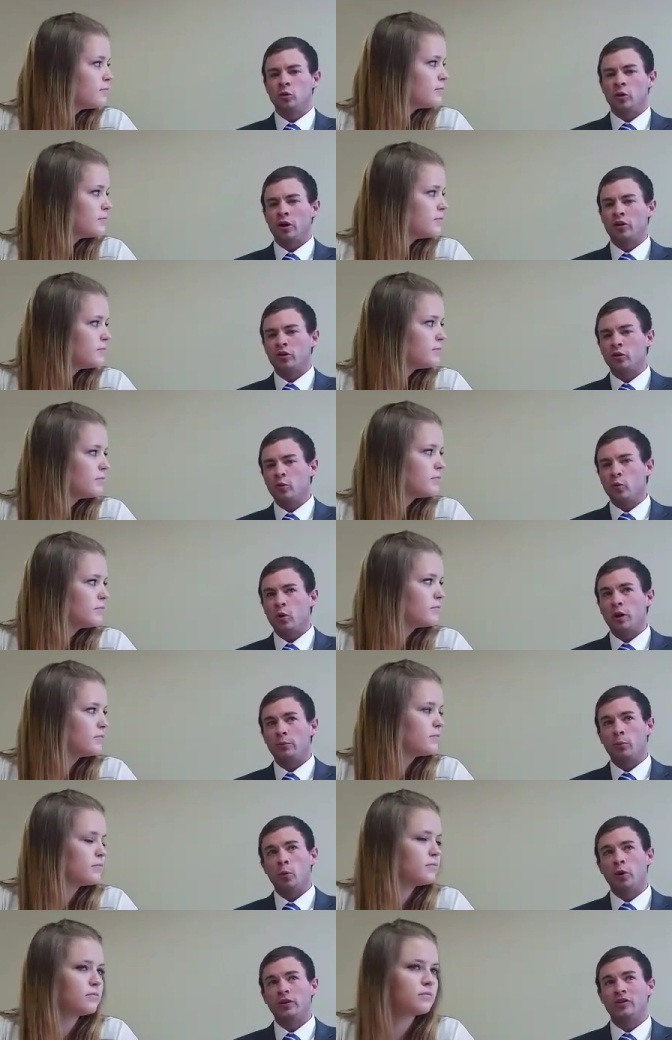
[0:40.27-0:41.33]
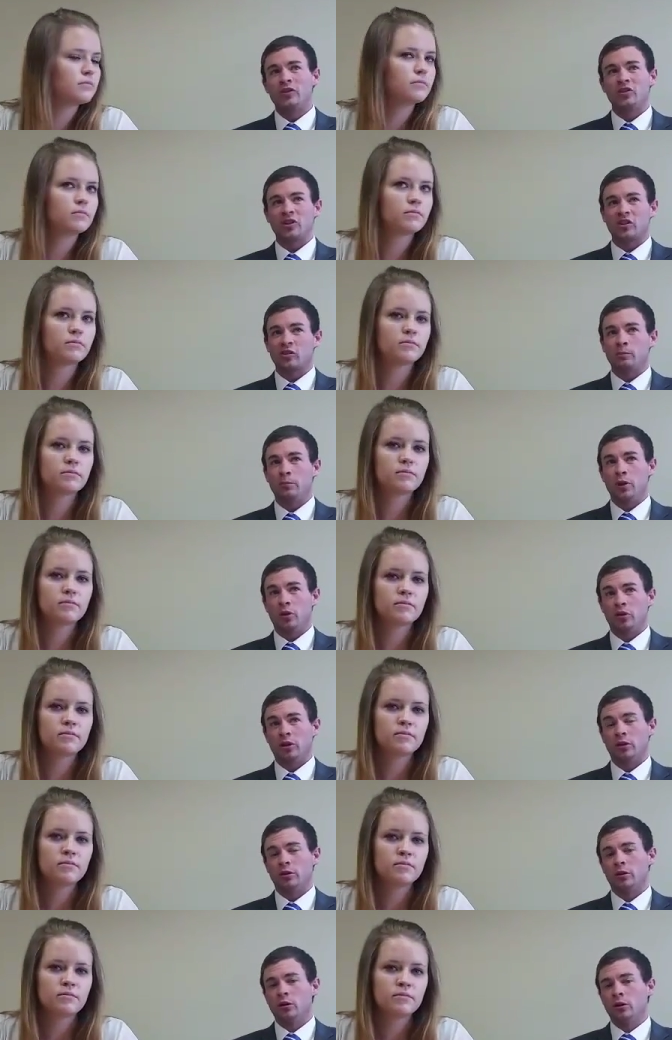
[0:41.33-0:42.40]
Speaker 1: 201.6
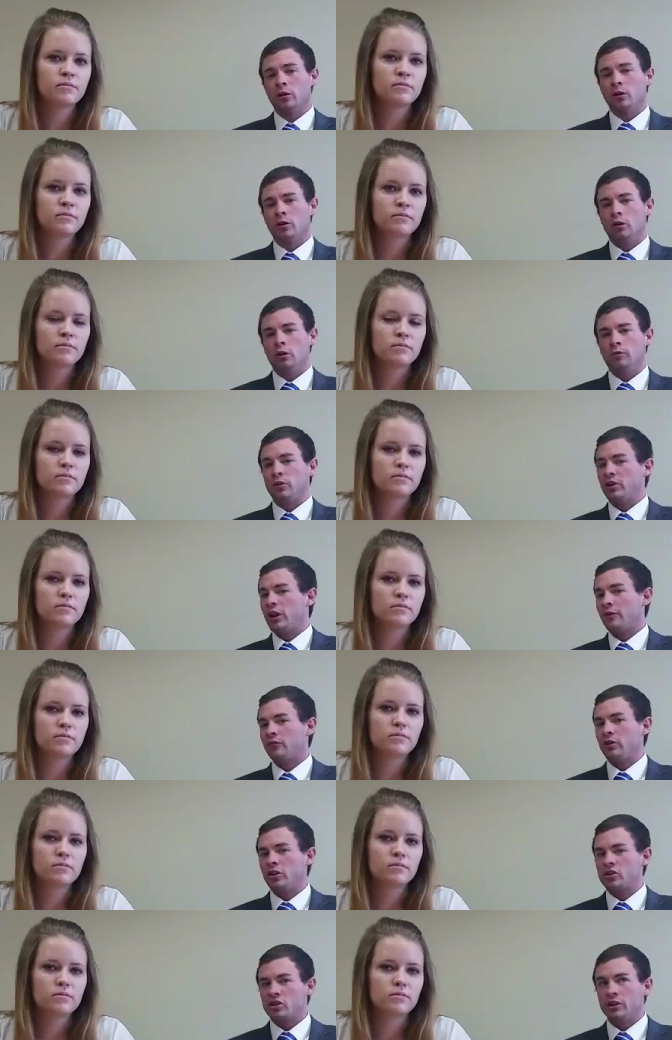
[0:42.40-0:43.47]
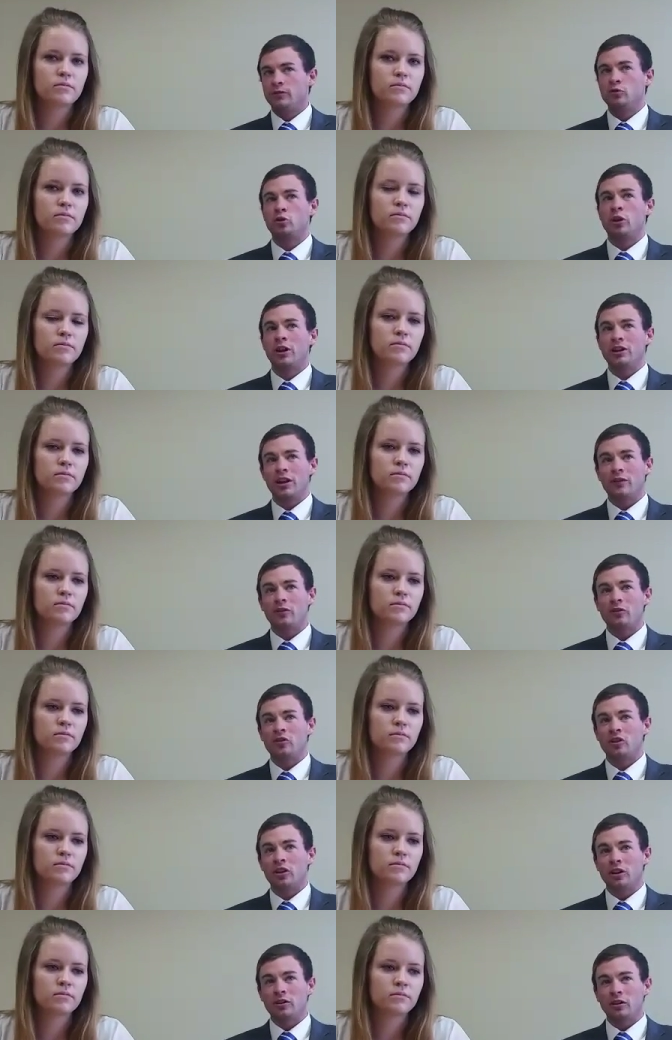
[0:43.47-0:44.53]
billion. The definition of trade
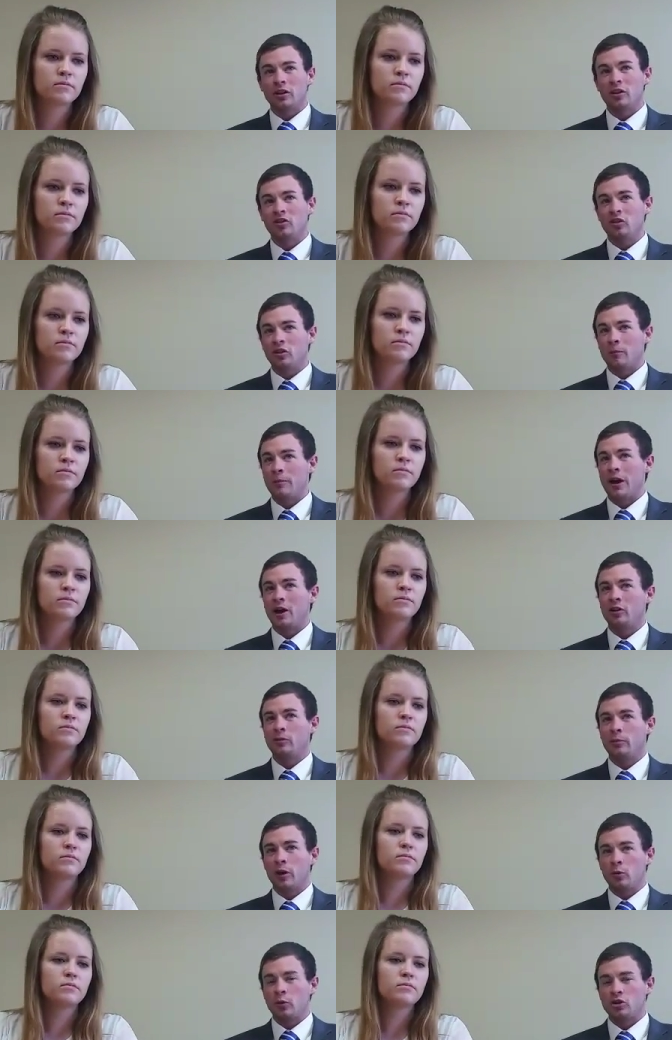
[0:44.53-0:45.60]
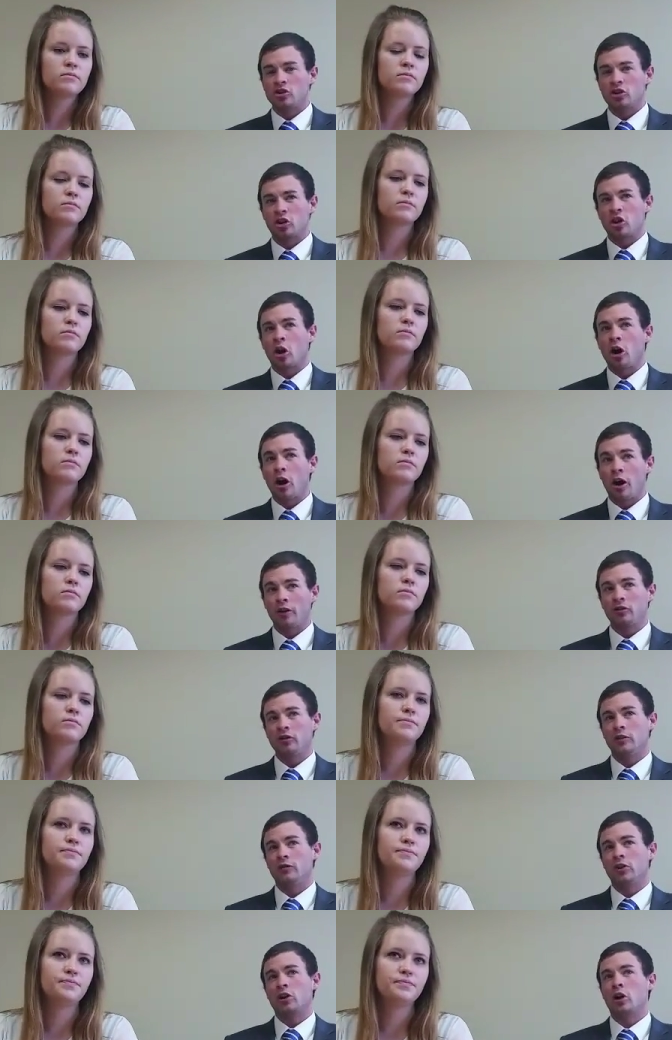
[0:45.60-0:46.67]
deficit is the amount by which the
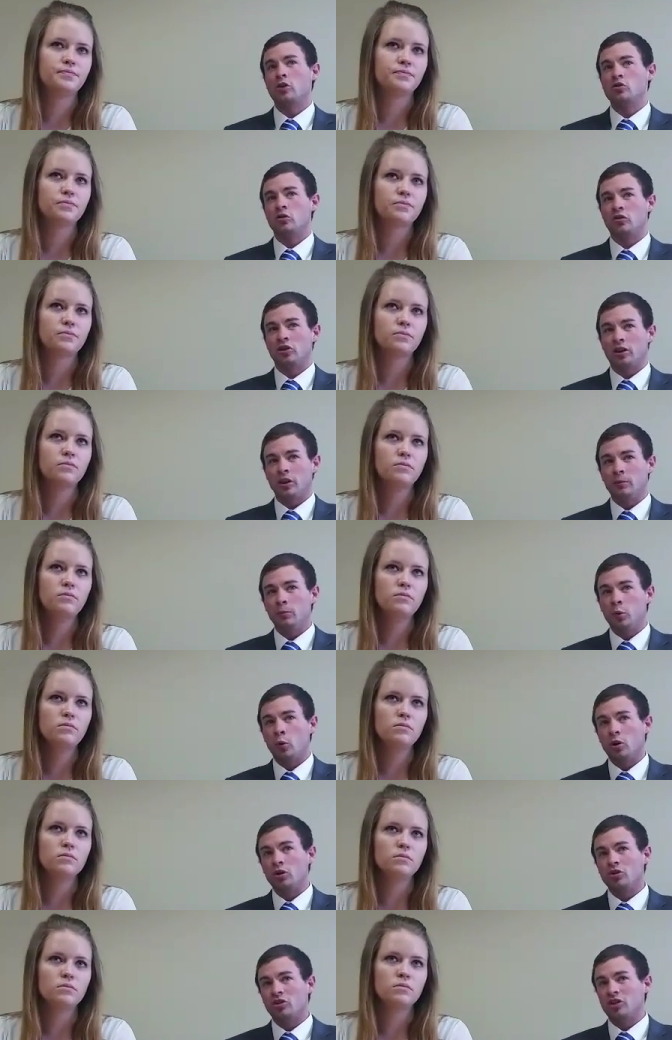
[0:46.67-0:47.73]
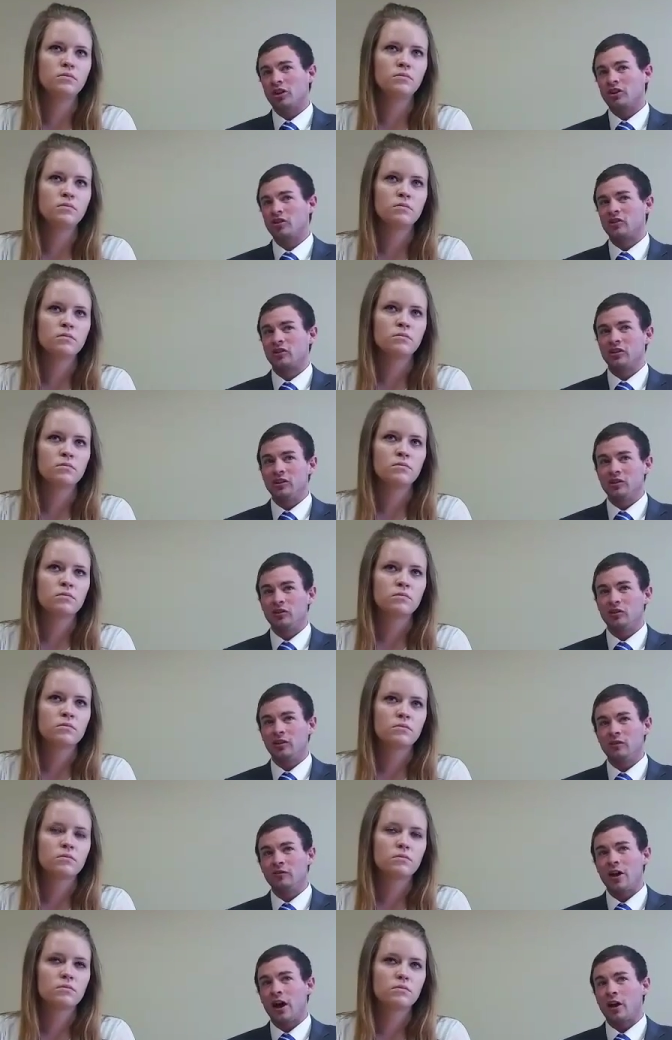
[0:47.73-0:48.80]
cost of a country's imports exceeds
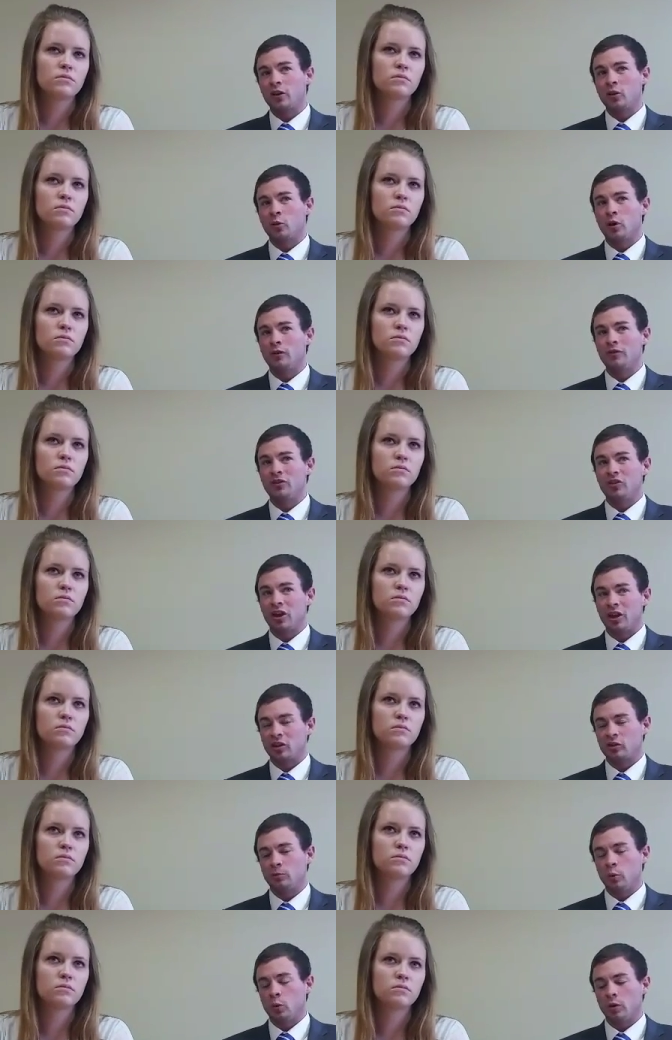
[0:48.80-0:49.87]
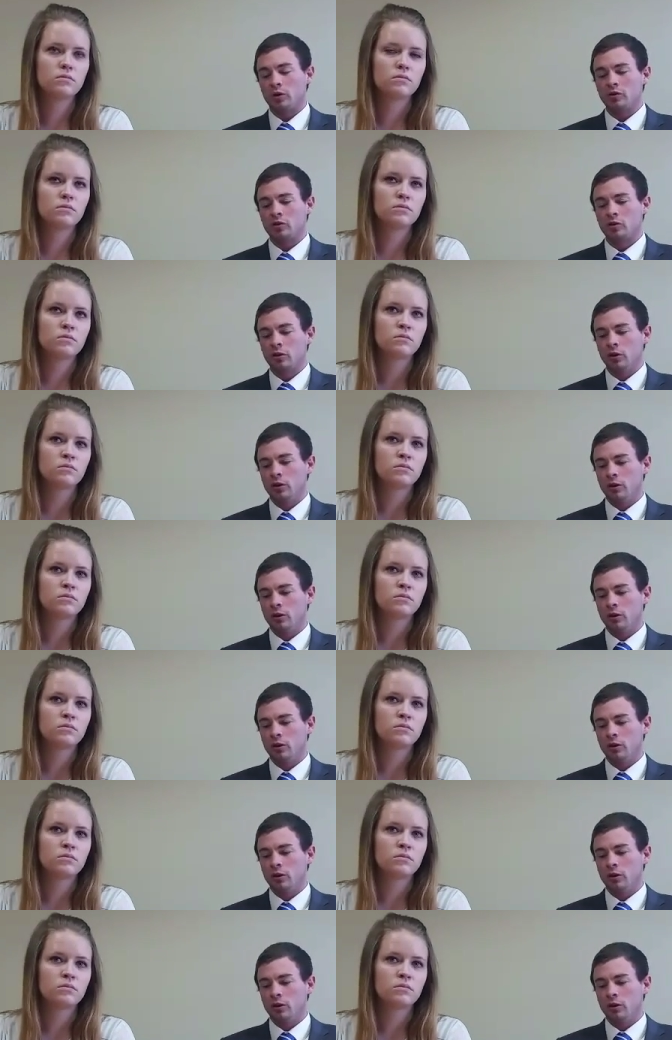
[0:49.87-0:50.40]
the value of its exports.